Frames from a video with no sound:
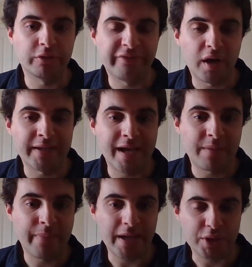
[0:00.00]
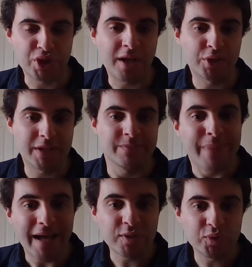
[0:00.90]
finding out about Shang-Chi's
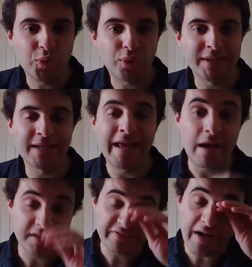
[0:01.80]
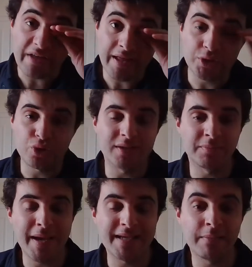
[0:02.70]
backstory and how his father had tried
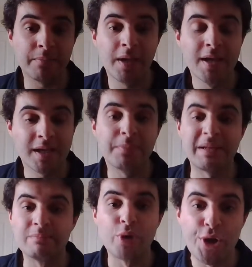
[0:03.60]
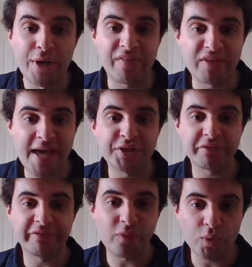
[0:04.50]
to make him commit murder at the age
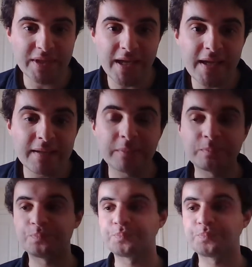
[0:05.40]
of 14.